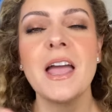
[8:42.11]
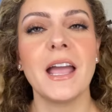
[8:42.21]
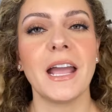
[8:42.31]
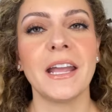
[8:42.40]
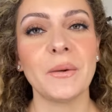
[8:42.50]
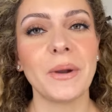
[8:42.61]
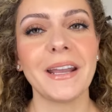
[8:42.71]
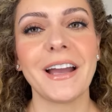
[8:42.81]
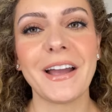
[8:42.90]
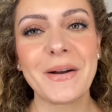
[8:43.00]

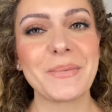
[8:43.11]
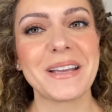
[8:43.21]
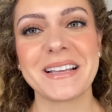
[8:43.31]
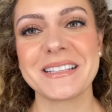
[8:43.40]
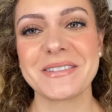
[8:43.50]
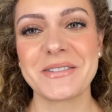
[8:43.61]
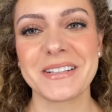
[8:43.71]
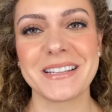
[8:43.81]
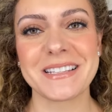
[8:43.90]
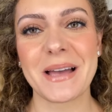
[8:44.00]
Anyway, I hope you guys enjoyed
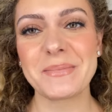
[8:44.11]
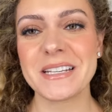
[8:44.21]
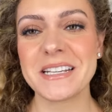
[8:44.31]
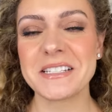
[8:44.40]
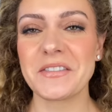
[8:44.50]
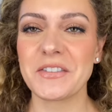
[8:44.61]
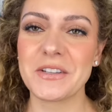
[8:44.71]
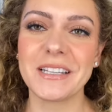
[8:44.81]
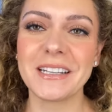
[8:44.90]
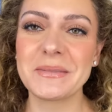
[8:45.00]
this update. If you
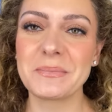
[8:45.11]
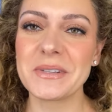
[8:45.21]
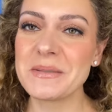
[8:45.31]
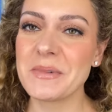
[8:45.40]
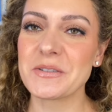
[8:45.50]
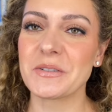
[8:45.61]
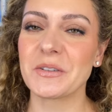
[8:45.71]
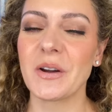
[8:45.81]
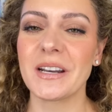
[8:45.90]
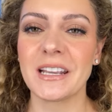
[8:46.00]
did, please make sure to
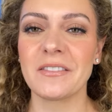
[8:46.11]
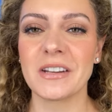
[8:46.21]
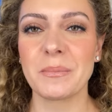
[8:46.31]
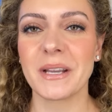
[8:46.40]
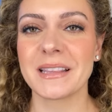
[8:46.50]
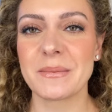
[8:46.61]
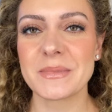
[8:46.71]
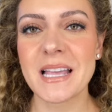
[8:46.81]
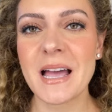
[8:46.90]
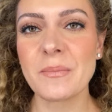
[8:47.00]
go out and give it a big thumbs
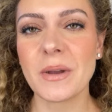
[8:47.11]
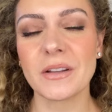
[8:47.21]
up.